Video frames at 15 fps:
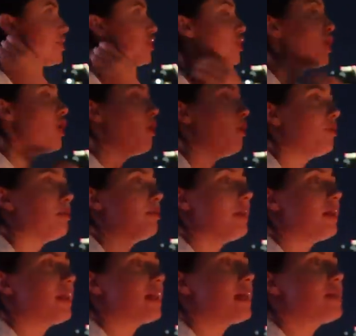in your own
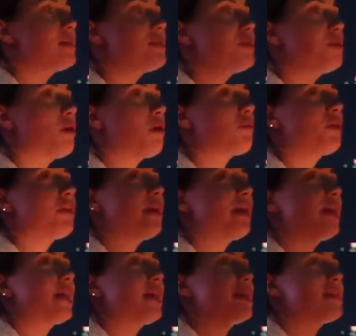abilities, you don't
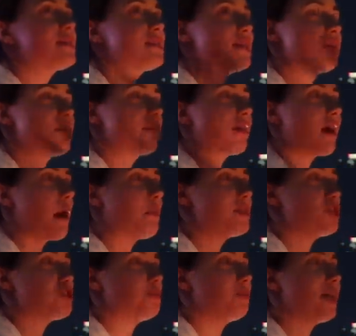really consider the
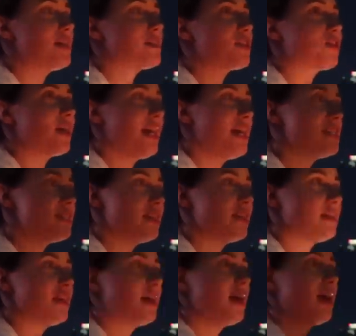competition because there
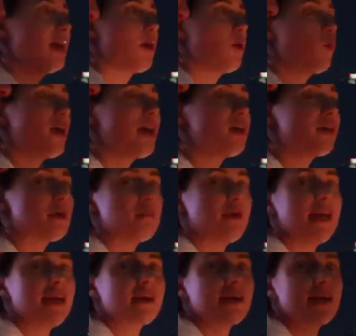isn't. We are
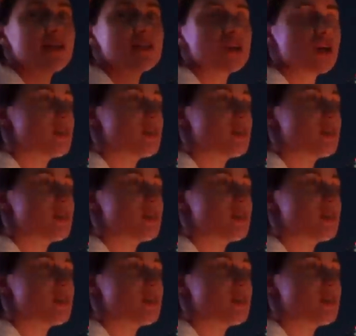competing against